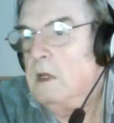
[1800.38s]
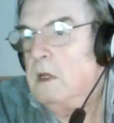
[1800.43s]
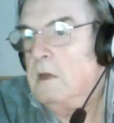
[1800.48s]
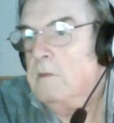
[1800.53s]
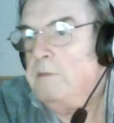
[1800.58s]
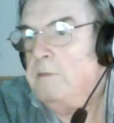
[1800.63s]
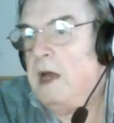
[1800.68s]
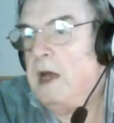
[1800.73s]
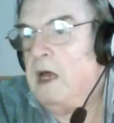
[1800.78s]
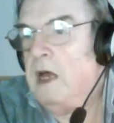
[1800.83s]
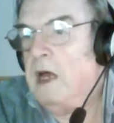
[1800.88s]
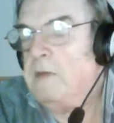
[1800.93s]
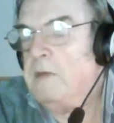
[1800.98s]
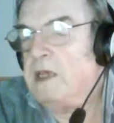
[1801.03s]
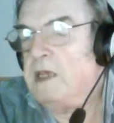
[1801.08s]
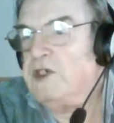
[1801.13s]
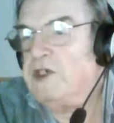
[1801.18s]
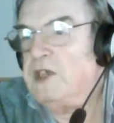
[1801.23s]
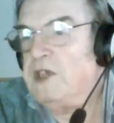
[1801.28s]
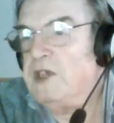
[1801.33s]
but I
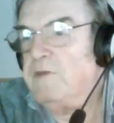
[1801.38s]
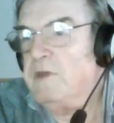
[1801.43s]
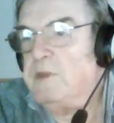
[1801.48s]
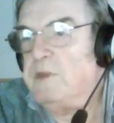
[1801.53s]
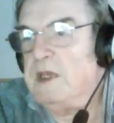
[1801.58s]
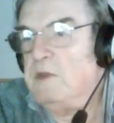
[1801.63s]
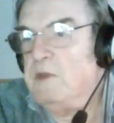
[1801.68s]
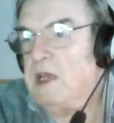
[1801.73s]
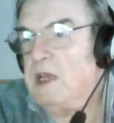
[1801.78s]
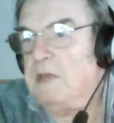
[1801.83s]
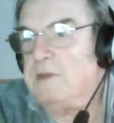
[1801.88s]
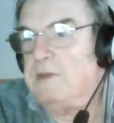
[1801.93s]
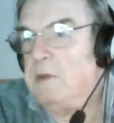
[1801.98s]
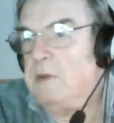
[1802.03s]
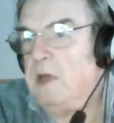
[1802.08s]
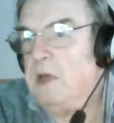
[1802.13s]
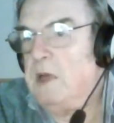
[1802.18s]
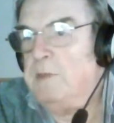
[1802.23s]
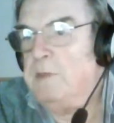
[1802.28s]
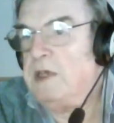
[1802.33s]
imagine everybody will have a
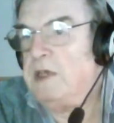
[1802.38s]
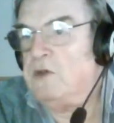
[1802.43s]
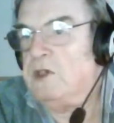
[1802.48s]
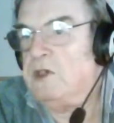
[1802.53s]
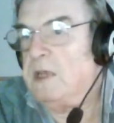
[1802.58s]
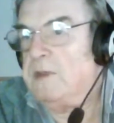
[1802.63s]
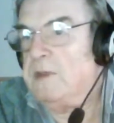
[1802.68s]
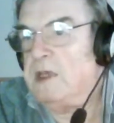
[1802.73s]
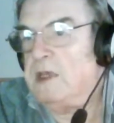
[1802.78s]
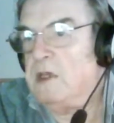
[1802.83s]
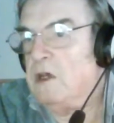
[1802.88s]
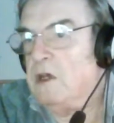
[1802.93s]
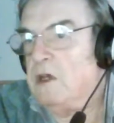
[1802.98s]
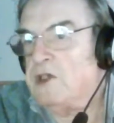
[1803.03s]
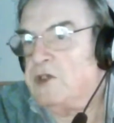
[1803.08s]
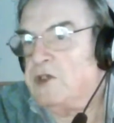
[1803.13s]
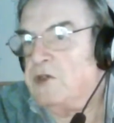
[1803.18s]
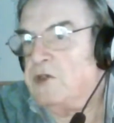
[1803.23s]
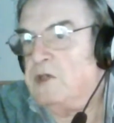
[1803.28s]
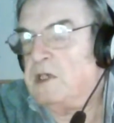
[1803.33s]
Bitcoin debit card
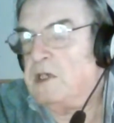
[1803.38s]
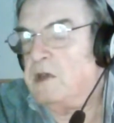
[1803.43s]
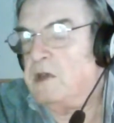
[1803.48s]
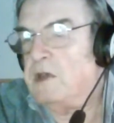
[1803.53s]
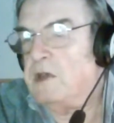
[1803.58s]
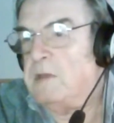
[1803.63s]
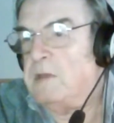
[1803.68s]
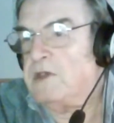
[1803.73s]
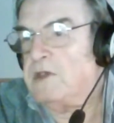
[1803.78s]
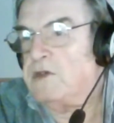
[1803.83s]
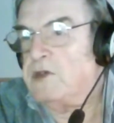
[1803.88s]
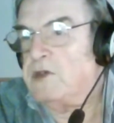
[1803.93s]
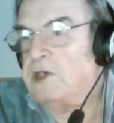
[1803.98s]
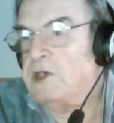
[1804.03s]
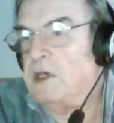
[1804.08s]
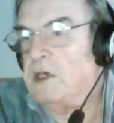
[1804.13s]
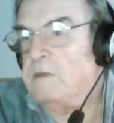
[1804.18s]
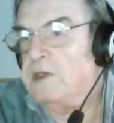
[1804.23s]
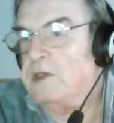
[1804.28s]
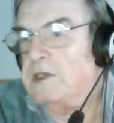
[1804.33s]
soon. It's only a matter of
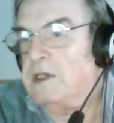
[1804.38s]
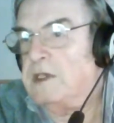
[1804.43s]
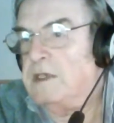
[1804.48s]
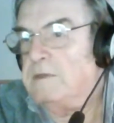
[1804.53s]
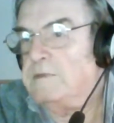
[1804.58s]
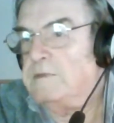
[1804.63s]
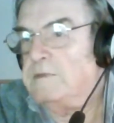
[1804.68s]
time, isn't it?